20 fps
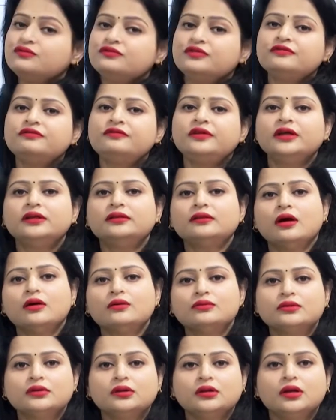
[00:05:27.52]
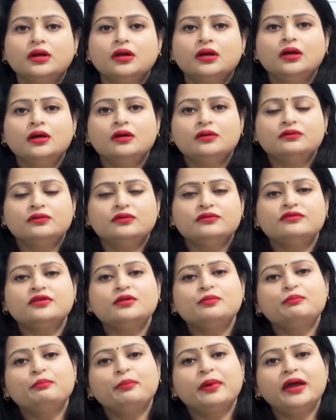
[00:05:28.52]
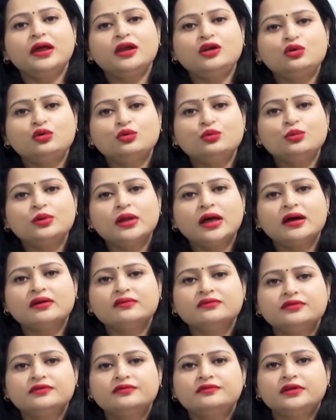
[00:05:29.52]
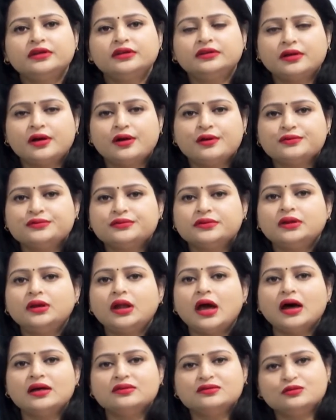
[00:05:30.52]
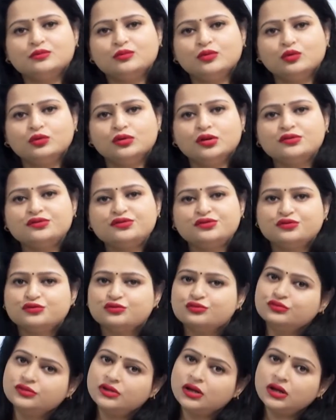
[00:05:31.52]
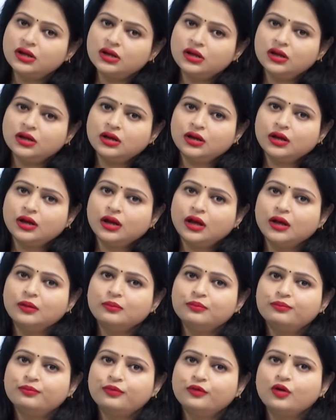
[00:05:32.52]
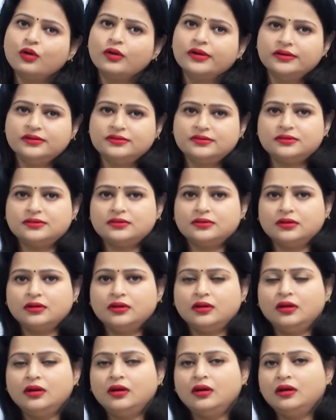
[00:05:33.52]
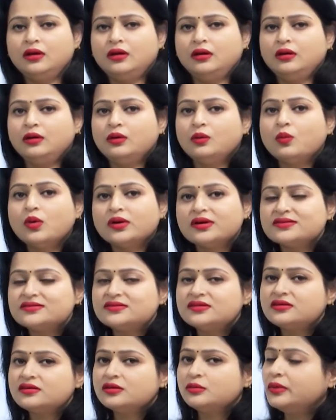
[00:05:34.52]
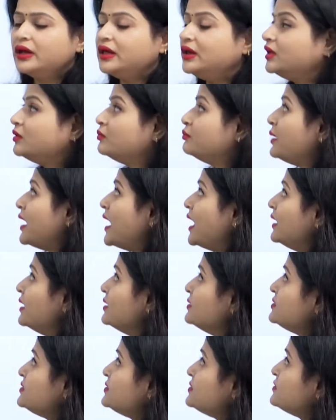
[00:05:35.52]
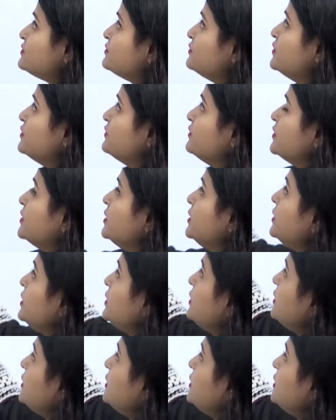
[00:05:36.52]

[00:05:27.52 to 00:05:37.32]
50,000. We will pay 2 lakh 50,000 as a bonus to the employees what is the remaining balance we will